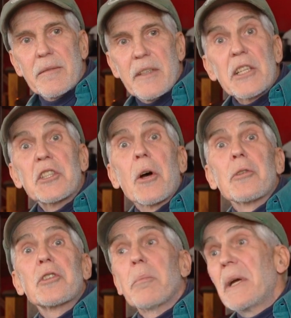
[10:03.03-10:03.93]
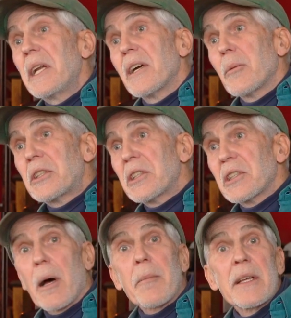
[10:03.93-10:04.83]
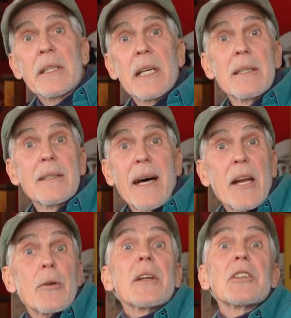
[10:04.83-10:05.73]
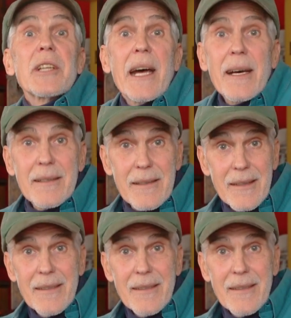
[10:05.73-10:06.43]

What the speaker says: via social media, which is something that I don't understand.